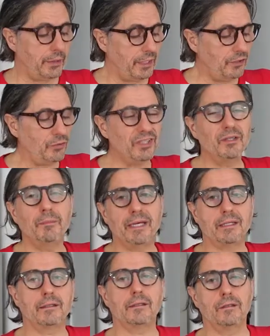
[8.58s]
In order to
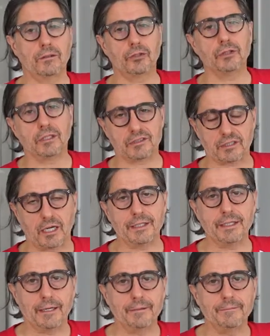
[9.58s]
make good
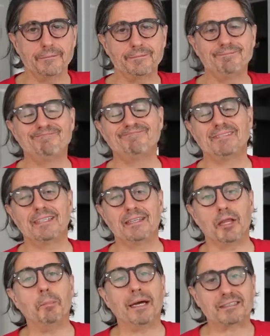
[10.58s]
lasagna,
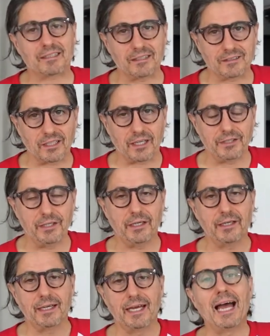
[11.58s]
the best
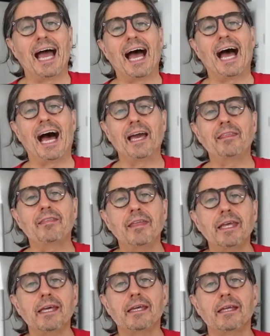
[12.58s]
lasagna, I
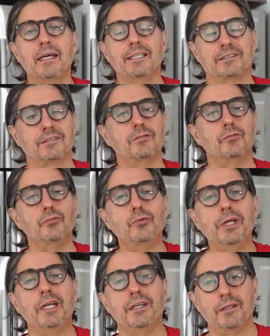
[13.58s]
think it's
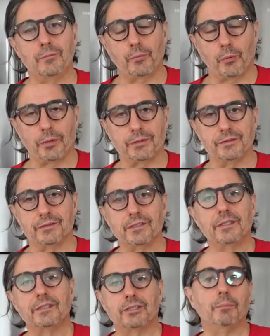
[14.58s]
really important
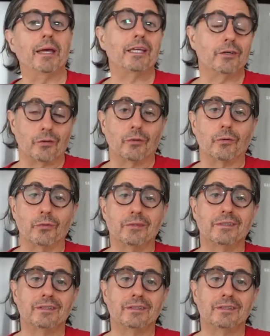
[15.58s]
to make your own